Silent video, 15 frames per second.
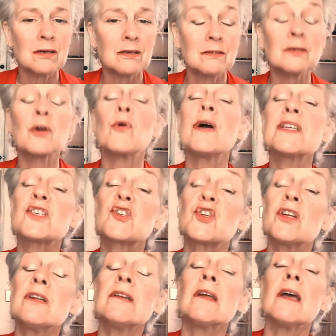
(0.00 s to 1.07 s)
The
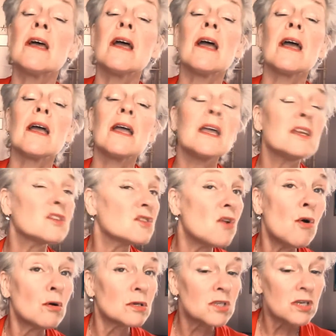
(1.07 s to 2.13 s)
question is
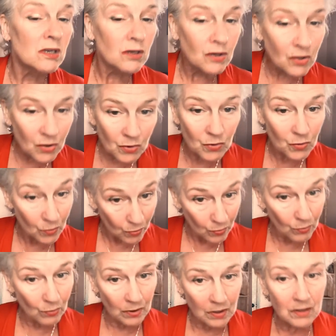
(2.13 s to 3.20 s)
not who,
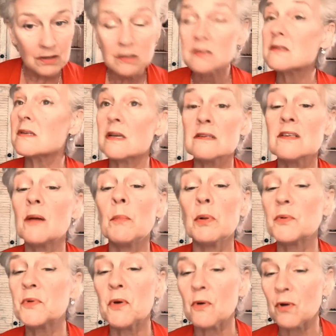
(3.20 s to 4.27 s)
said
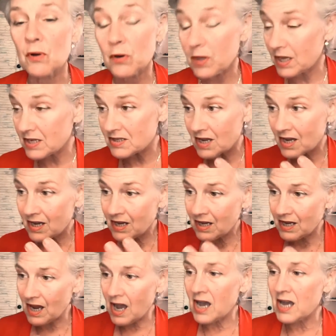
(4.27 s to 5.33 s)
Dumbledore, his
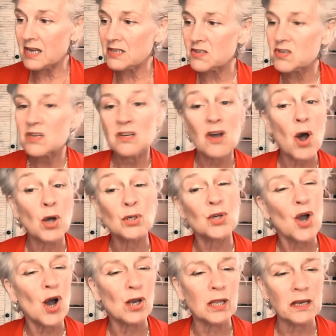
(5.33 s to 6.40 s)
eyes on
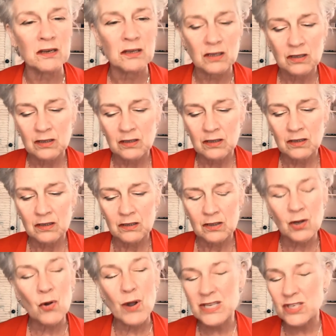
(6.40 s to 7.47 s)
Colin.
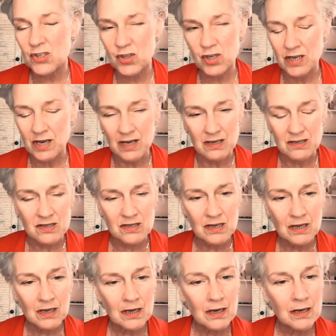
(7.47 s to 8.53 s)
The question is
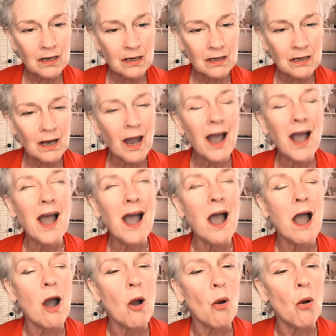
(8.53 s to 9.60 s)

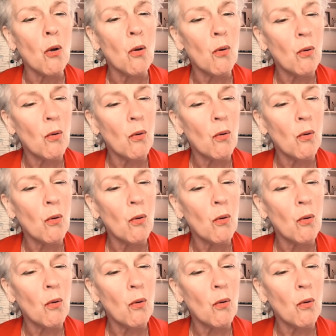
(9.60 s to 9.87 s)
how